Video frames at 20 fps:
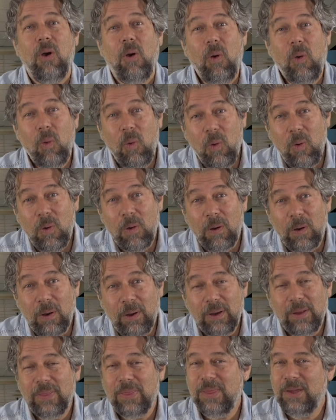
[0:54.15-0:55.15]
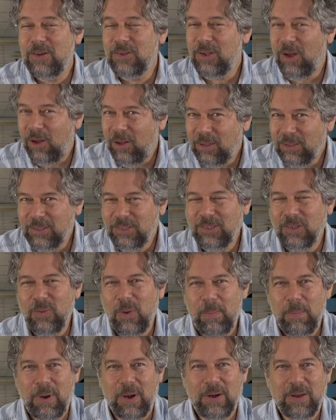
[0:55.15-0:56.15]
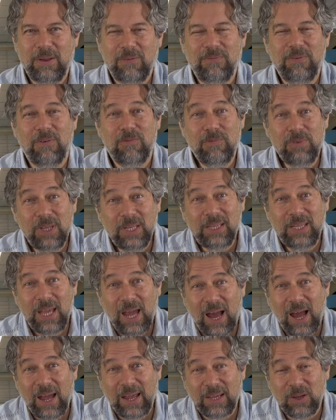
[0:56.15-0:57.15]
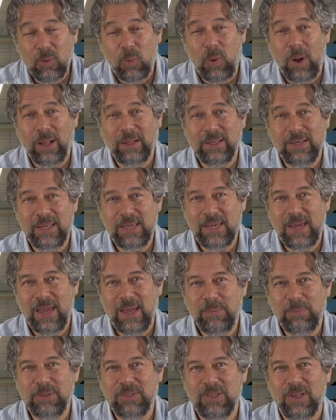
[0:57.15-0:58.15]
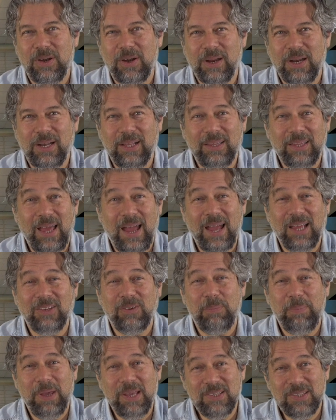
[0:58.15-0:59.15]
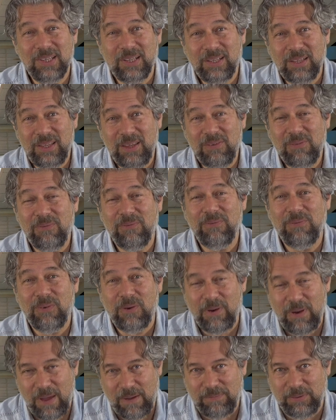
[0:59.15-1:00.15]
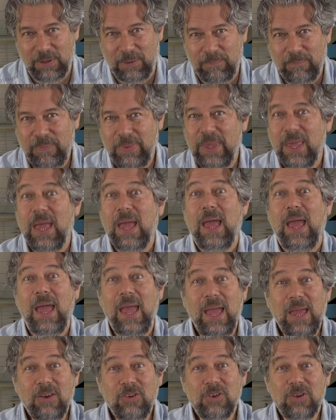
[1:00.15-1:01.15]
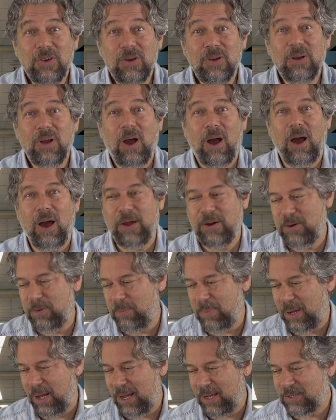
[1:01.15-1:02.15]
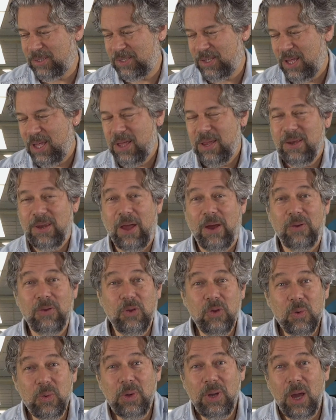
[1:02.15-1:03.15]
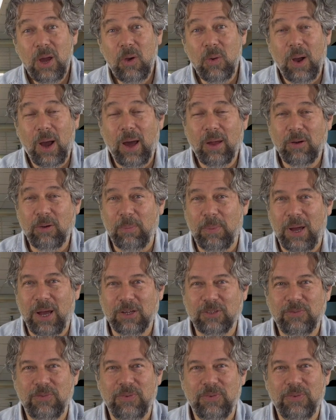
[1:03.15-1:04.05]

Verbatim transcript: or there's also a market for really high quality cables that are going to last basically forever. Enter OtterBox. Now, you know OtterBox